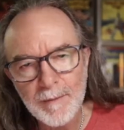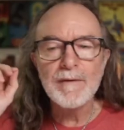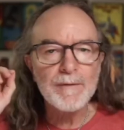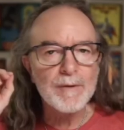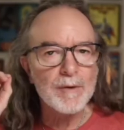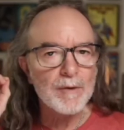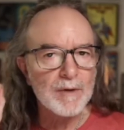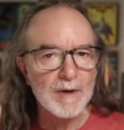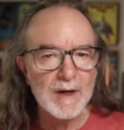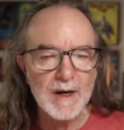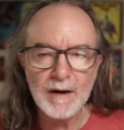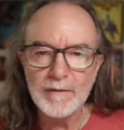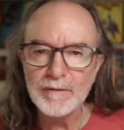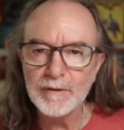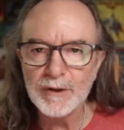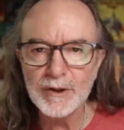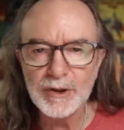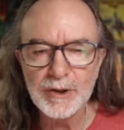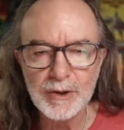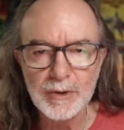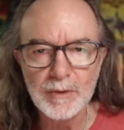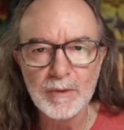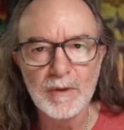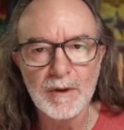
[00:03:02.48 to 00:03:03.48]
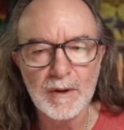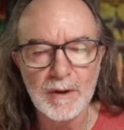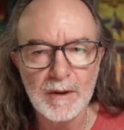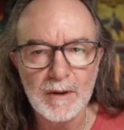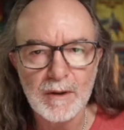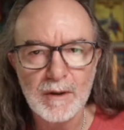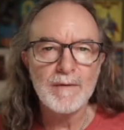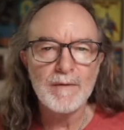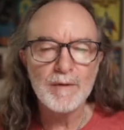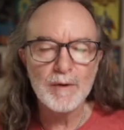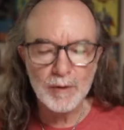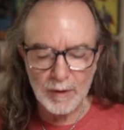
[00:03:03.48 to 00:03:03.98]
If you're never sure,
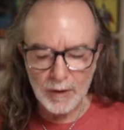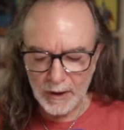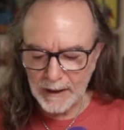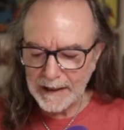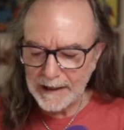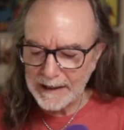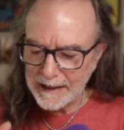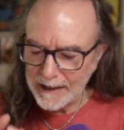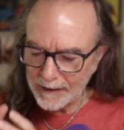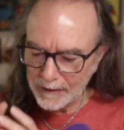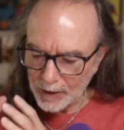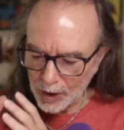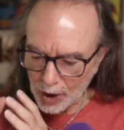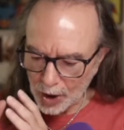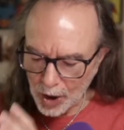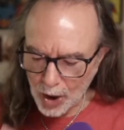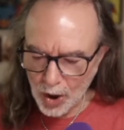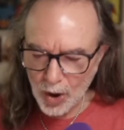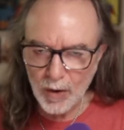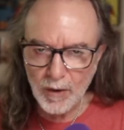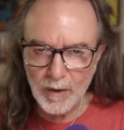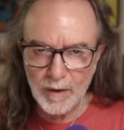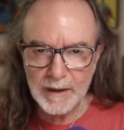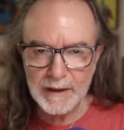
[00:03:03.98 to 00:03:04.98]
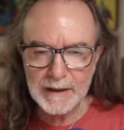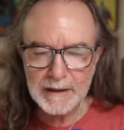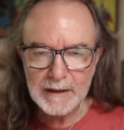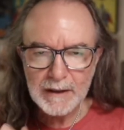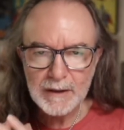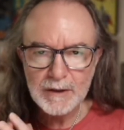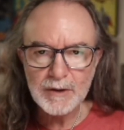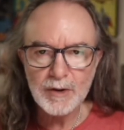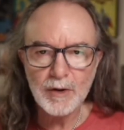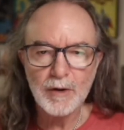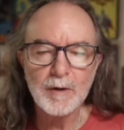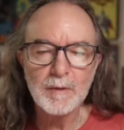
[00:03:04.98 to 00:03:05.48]
if you're looking at the current
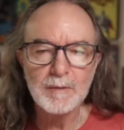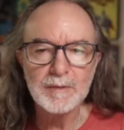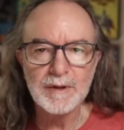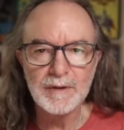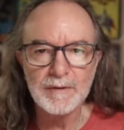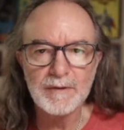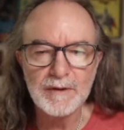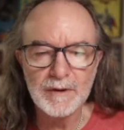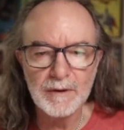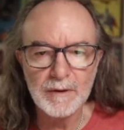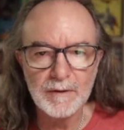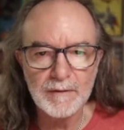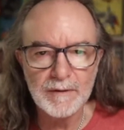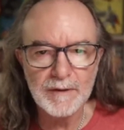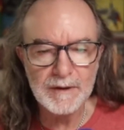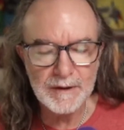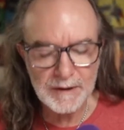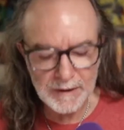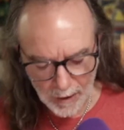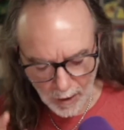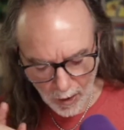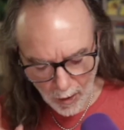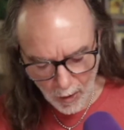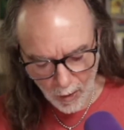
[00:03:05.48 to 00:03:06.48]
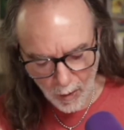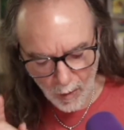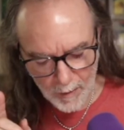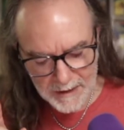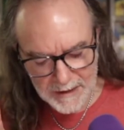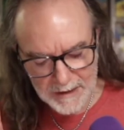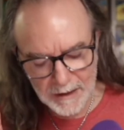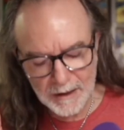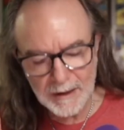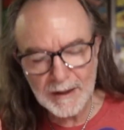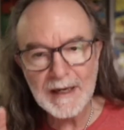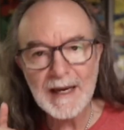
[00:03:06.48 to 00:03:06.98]
terms of service,
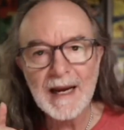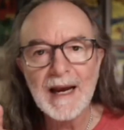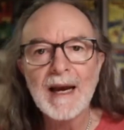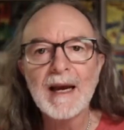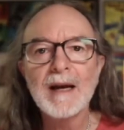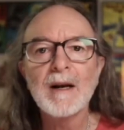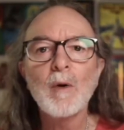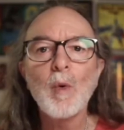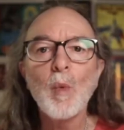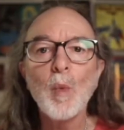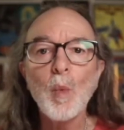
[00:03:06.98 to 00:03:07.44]
always look at